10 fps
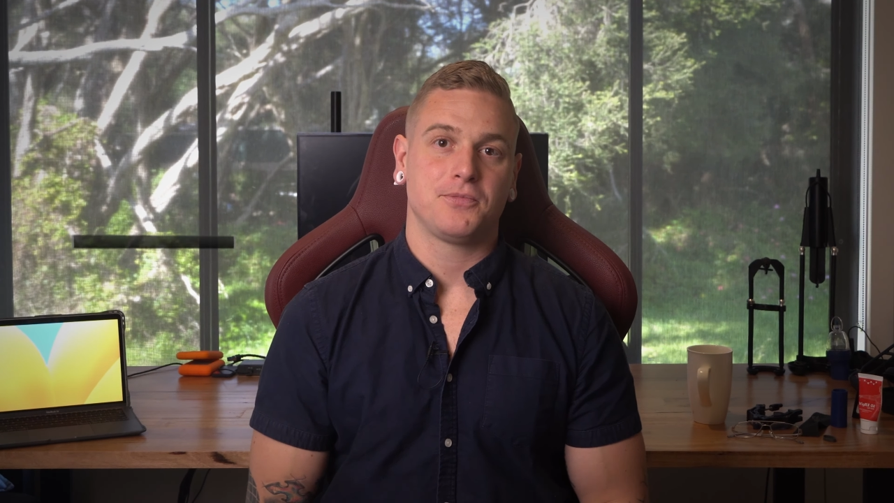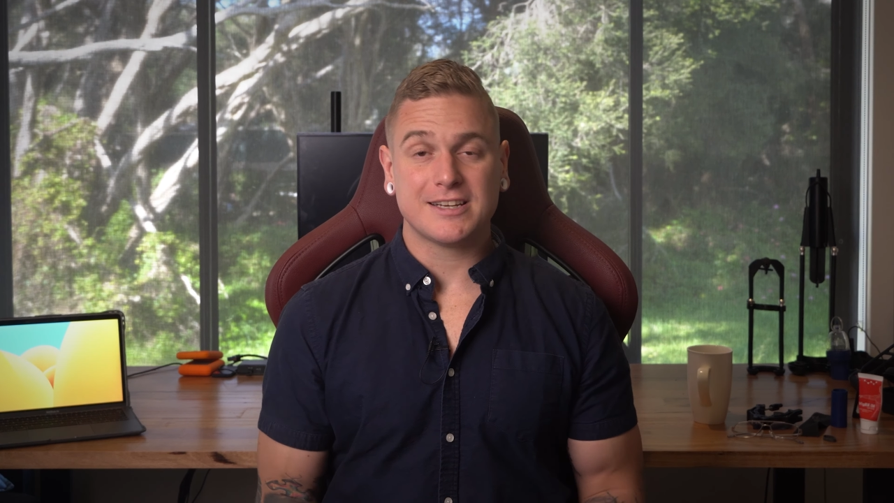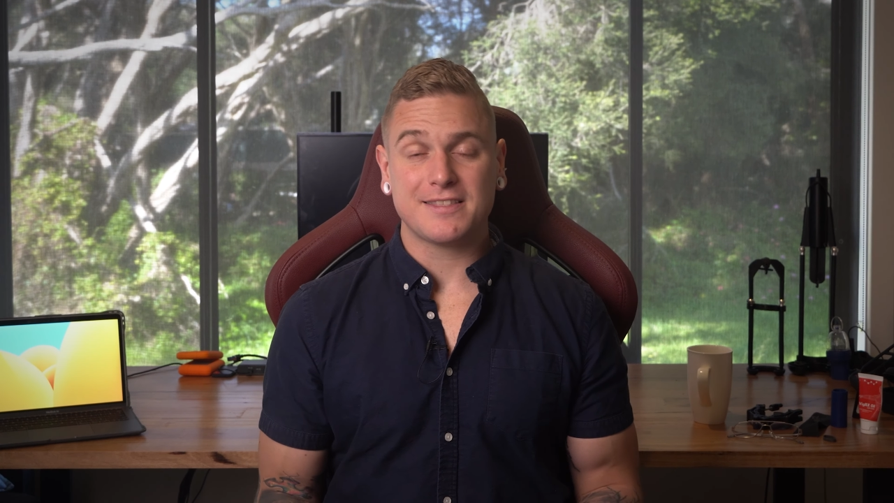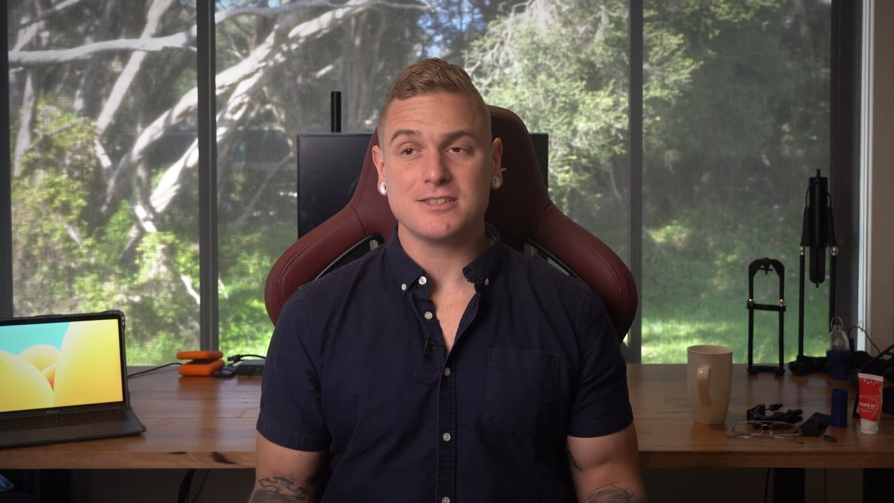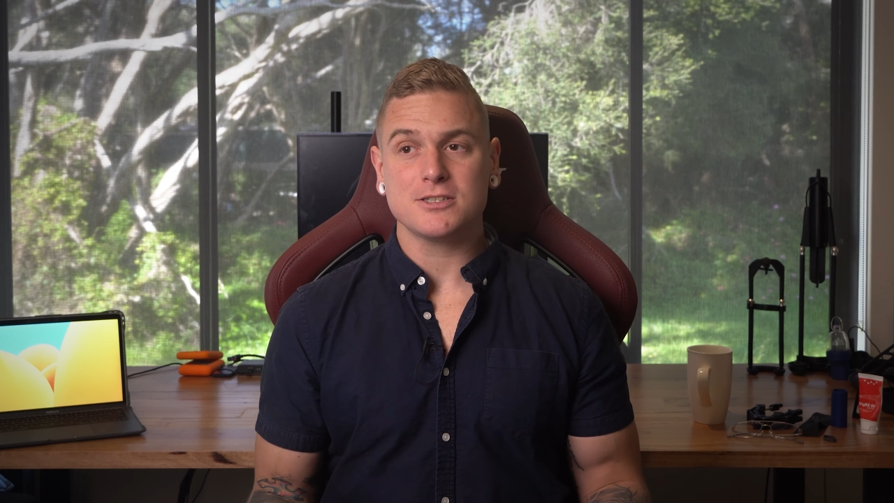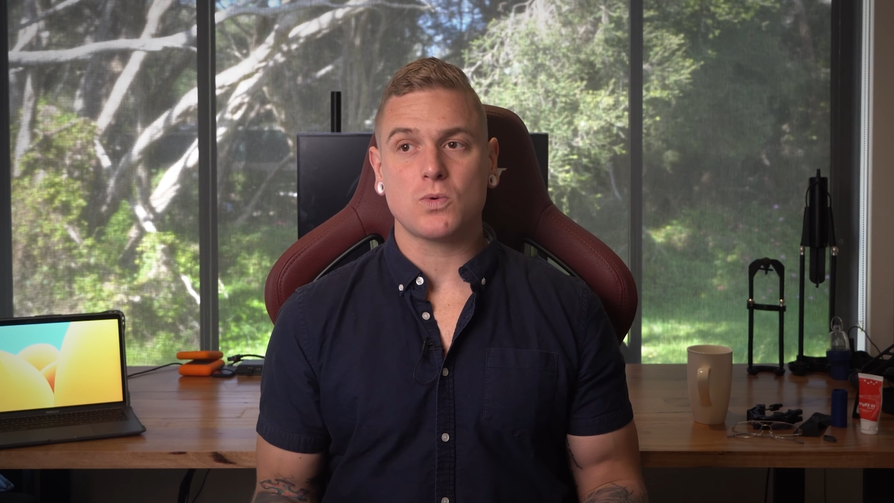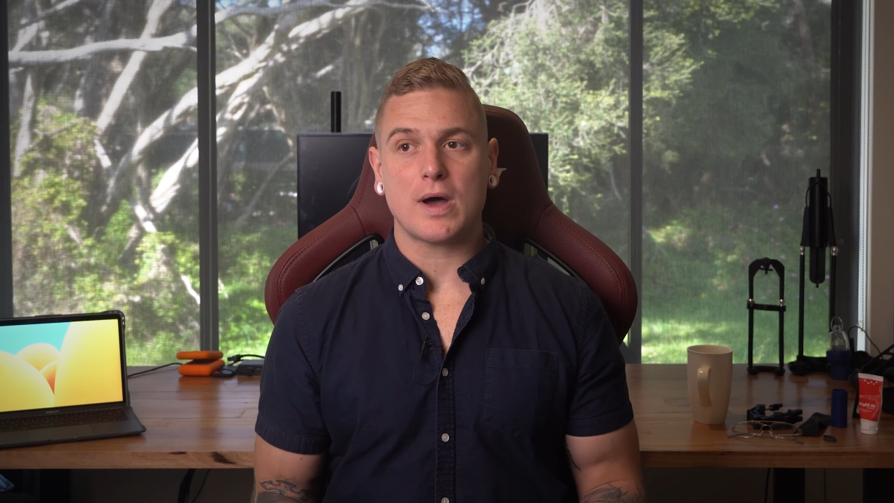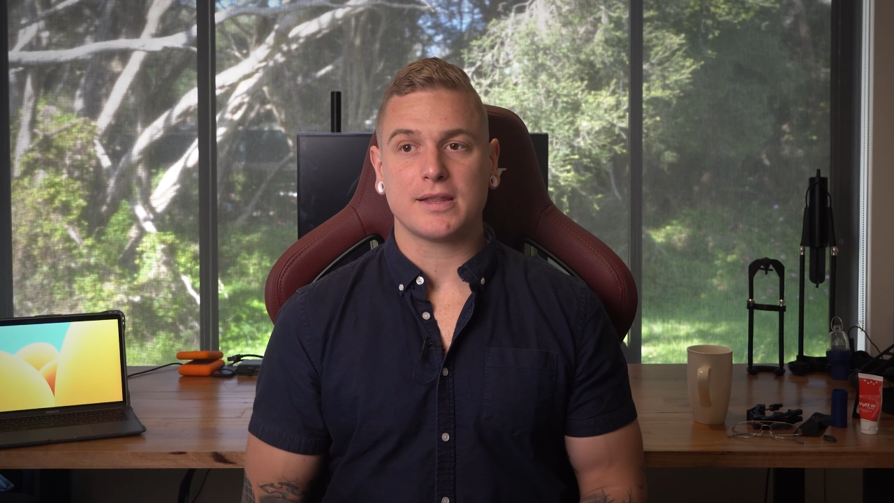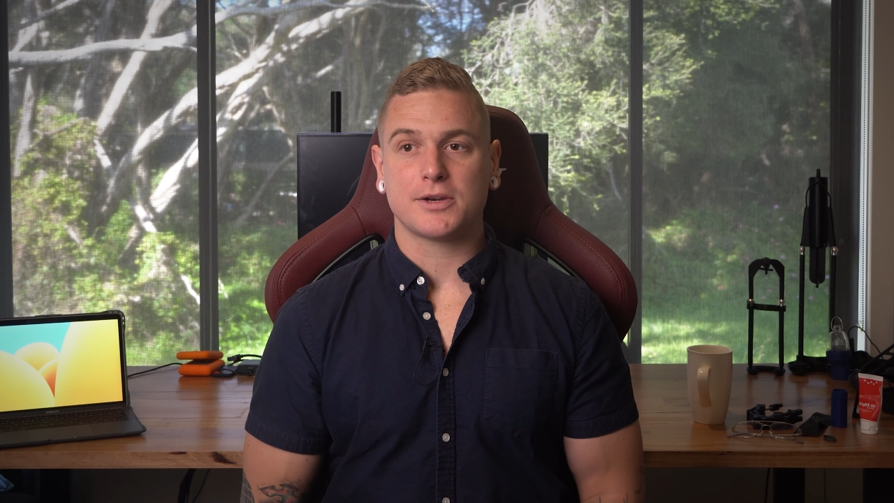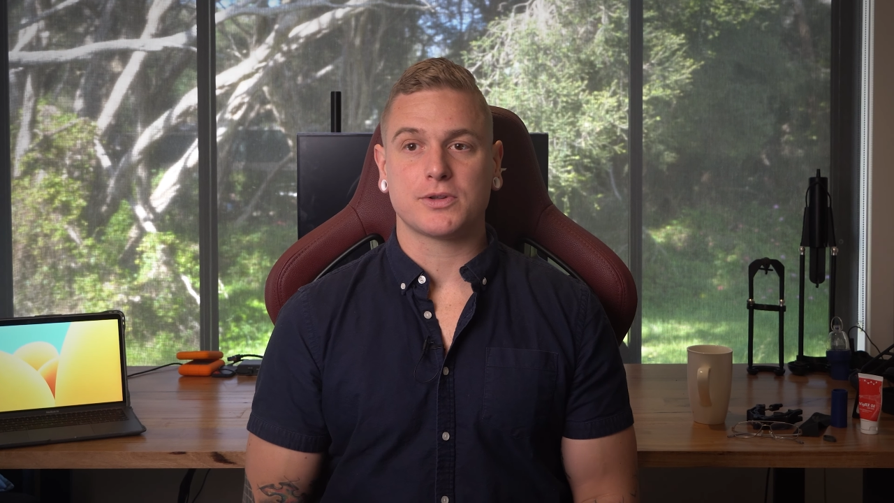Now, this is
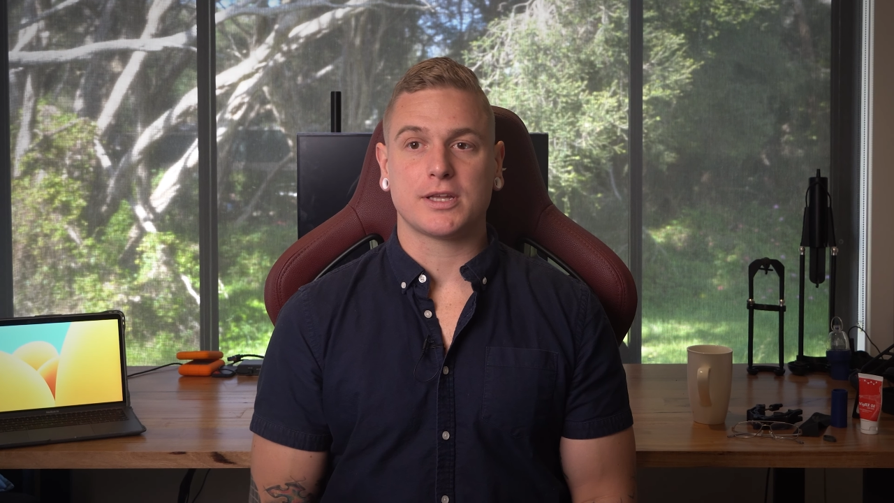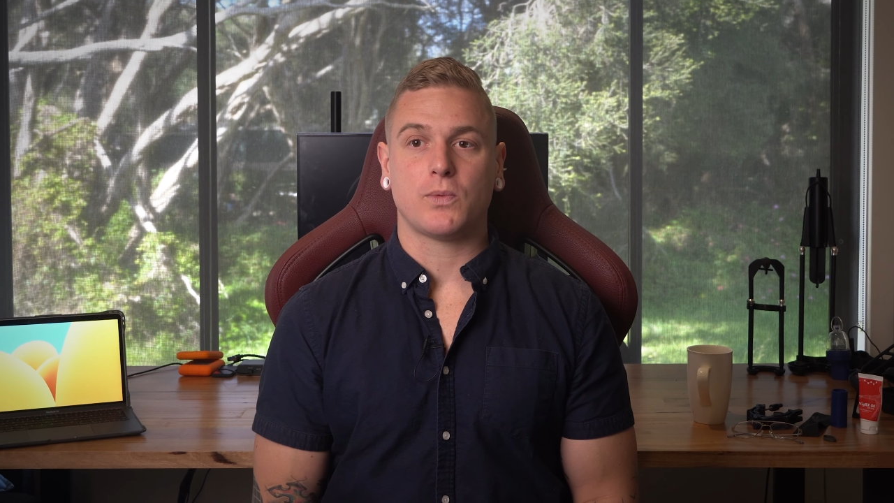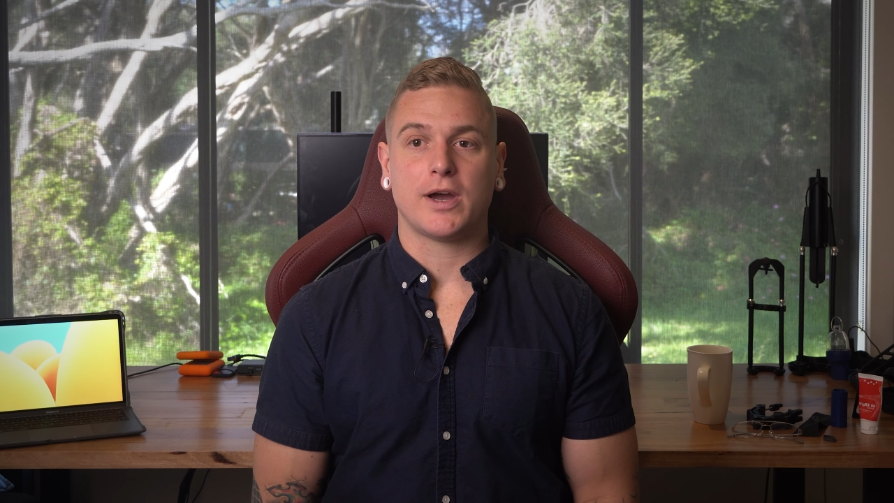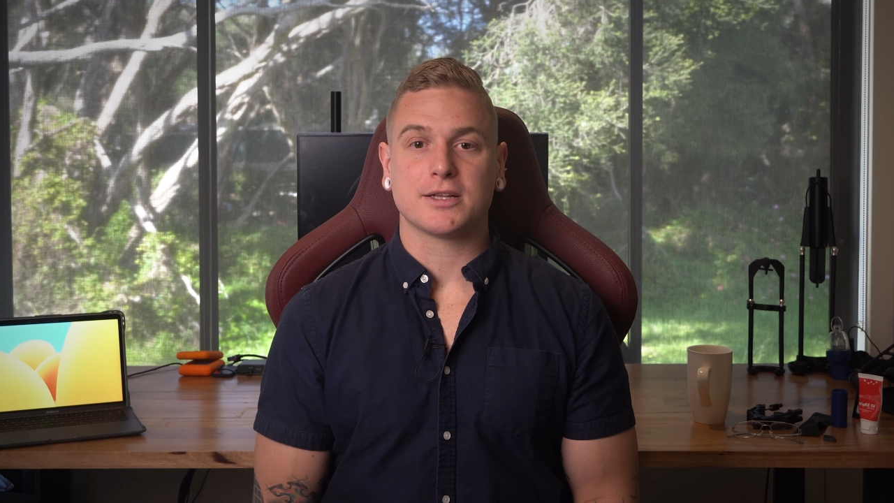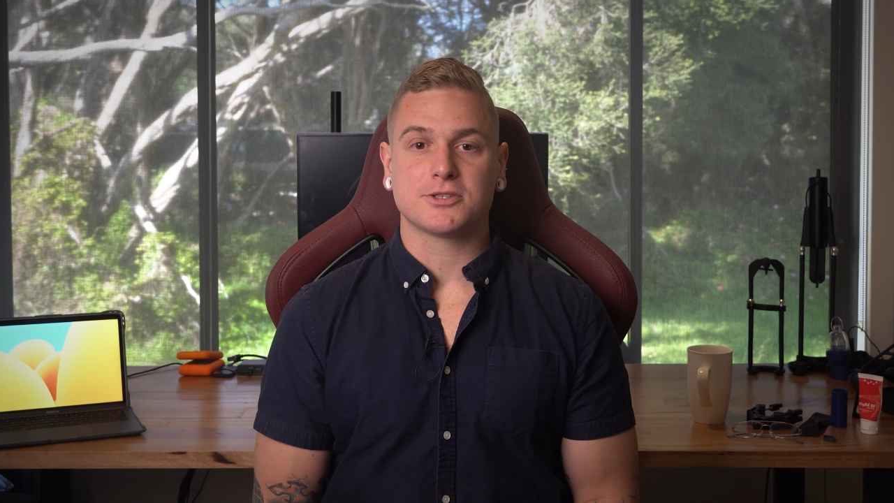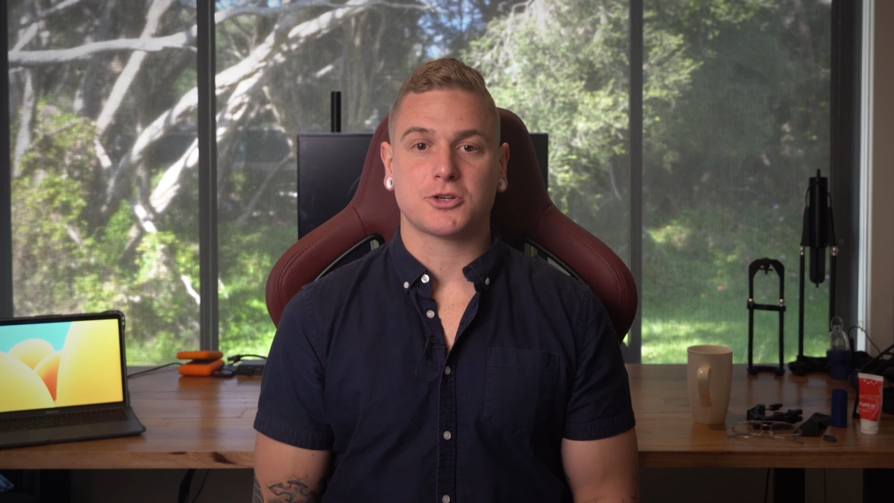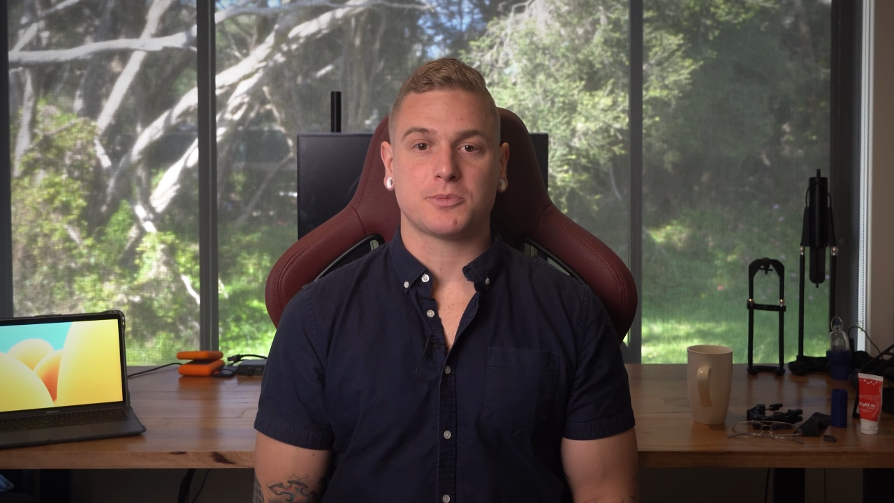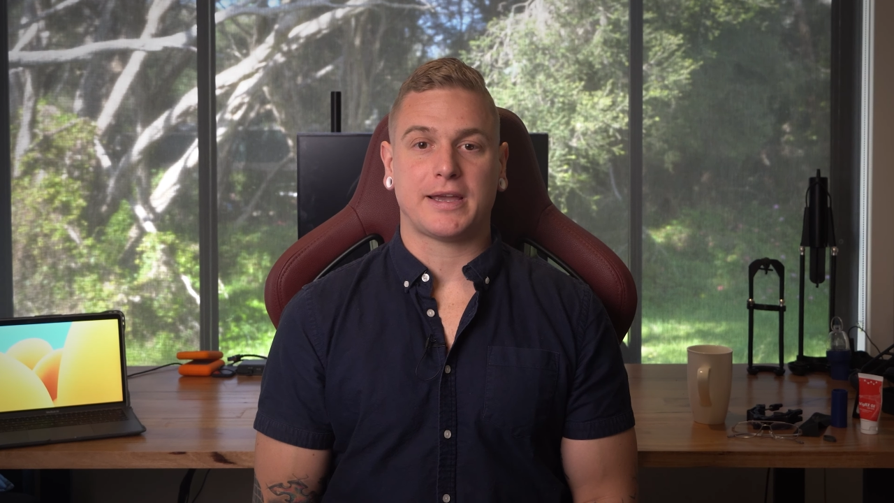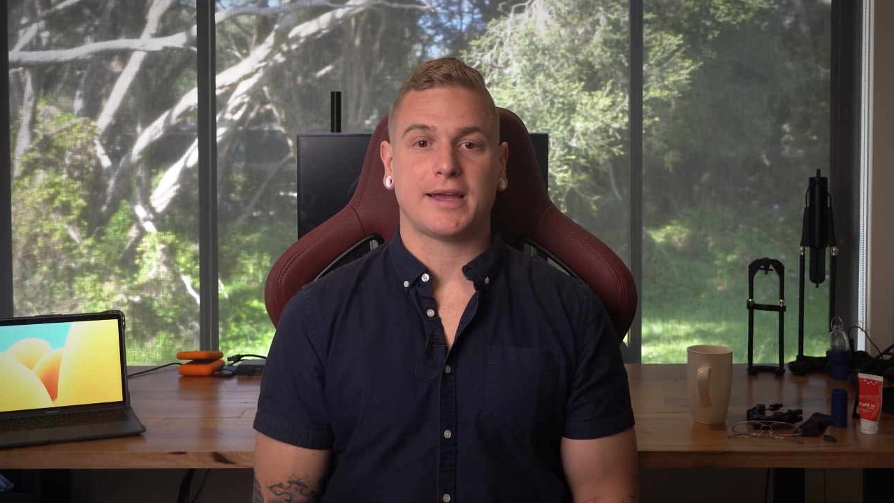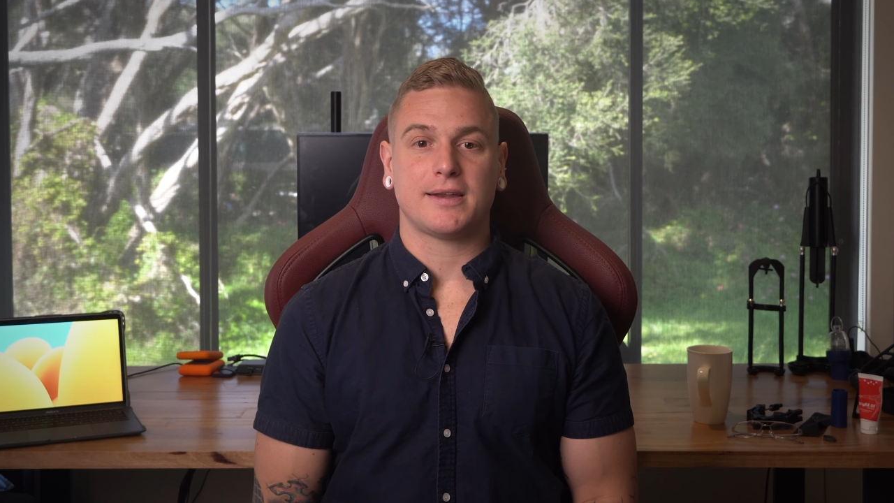quite literally where Total
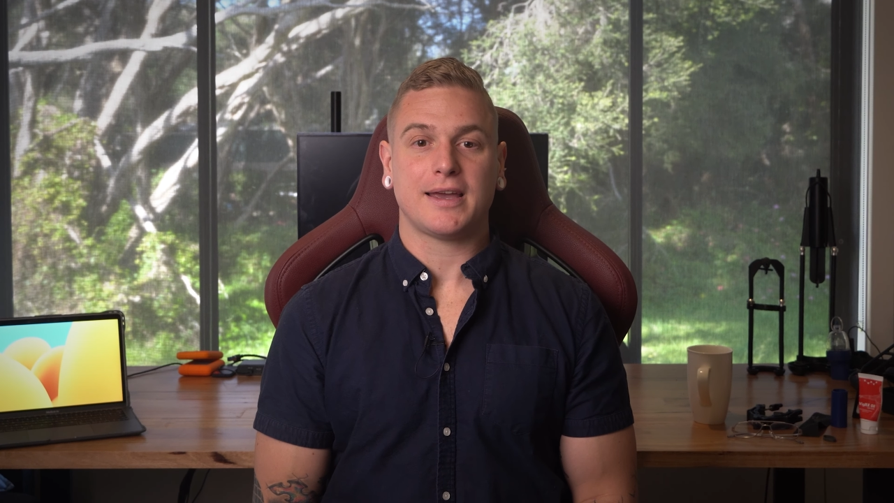Man